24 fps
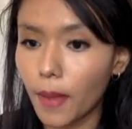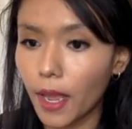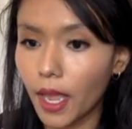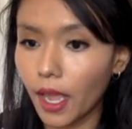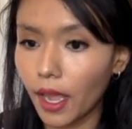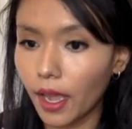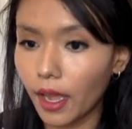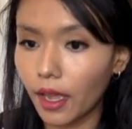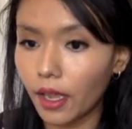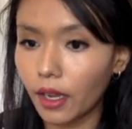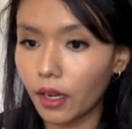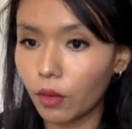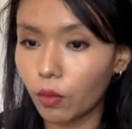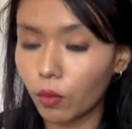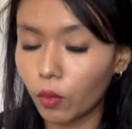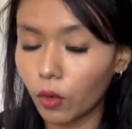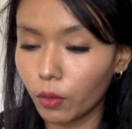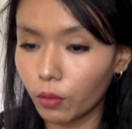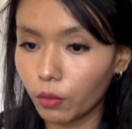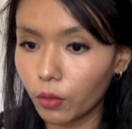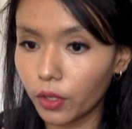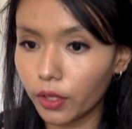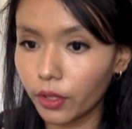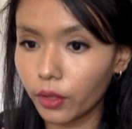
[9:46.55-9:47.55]
and
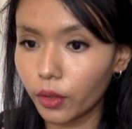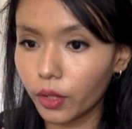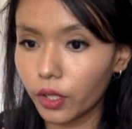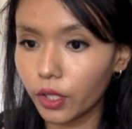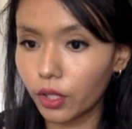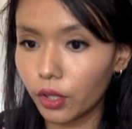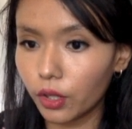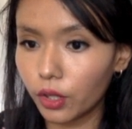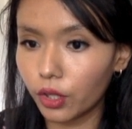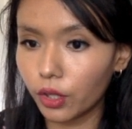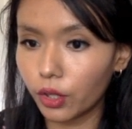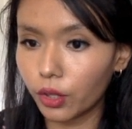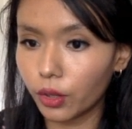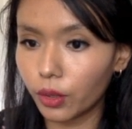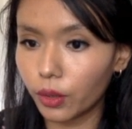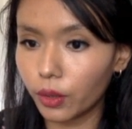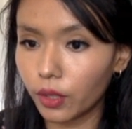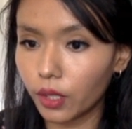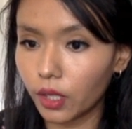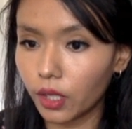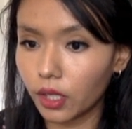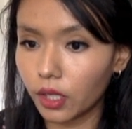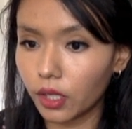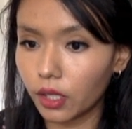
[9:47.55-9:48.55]
what we're going to do
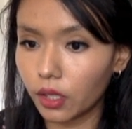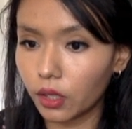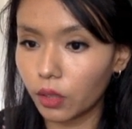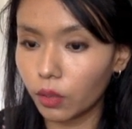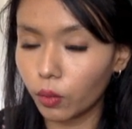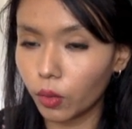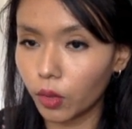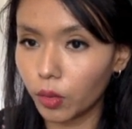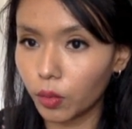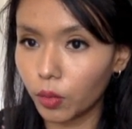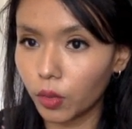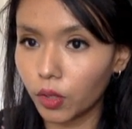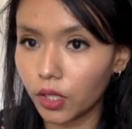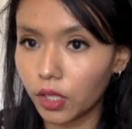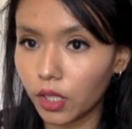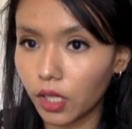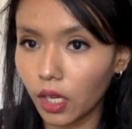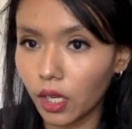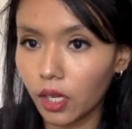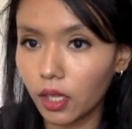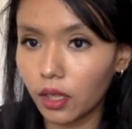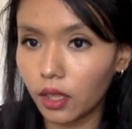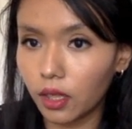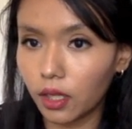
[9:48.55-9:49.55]
is we will
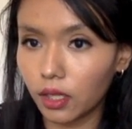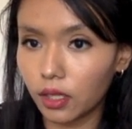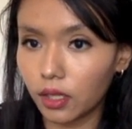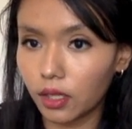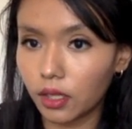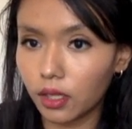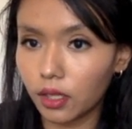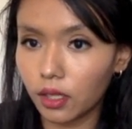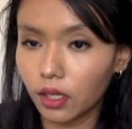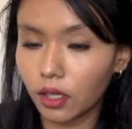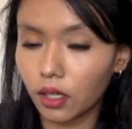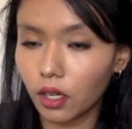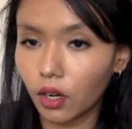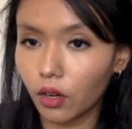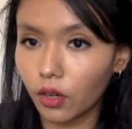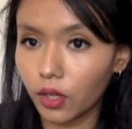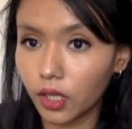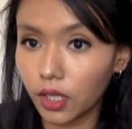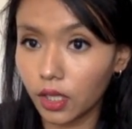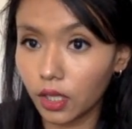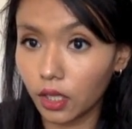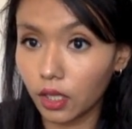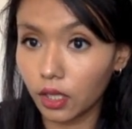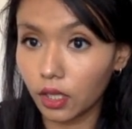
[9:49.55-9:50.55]
take this
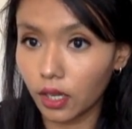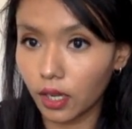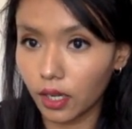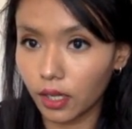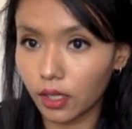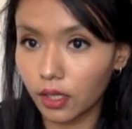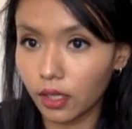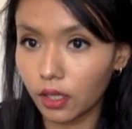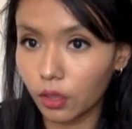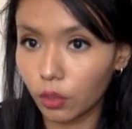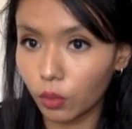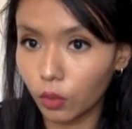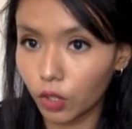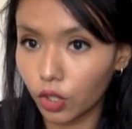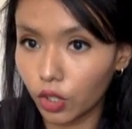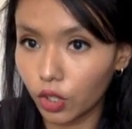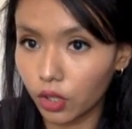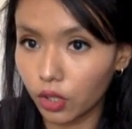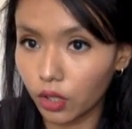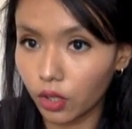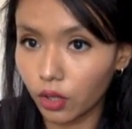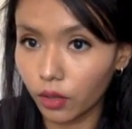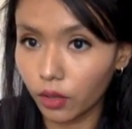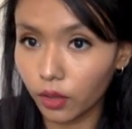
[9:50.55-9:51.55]
current index, which is
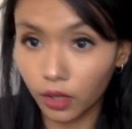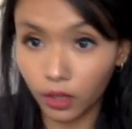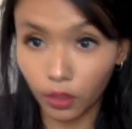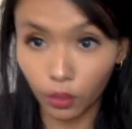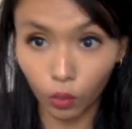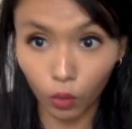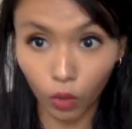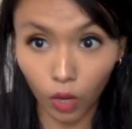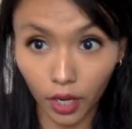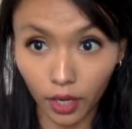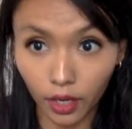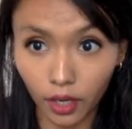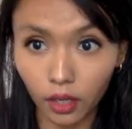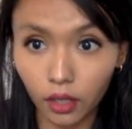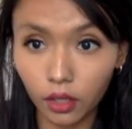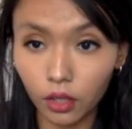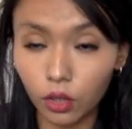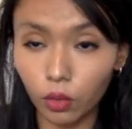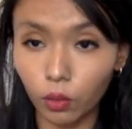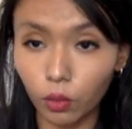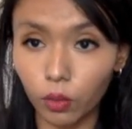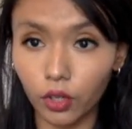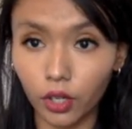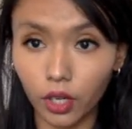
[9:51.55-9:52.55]
currently 1,
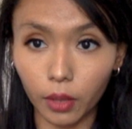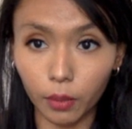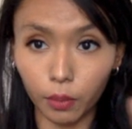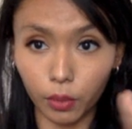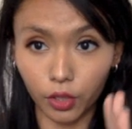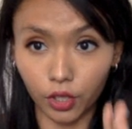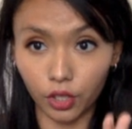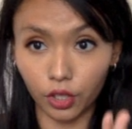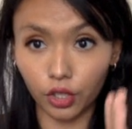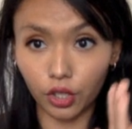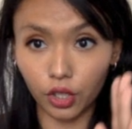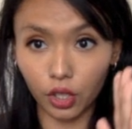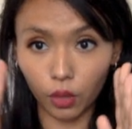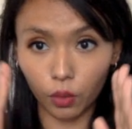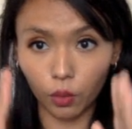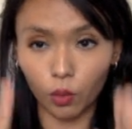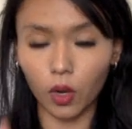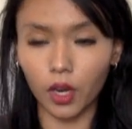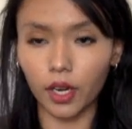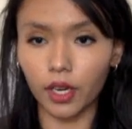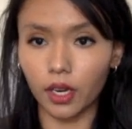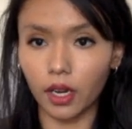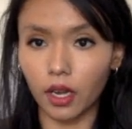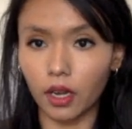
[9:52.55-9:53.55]
so we're at position
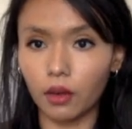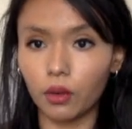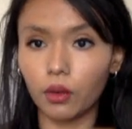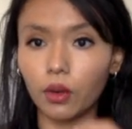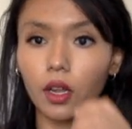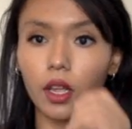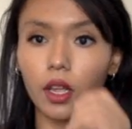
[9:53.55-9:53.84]
1 now,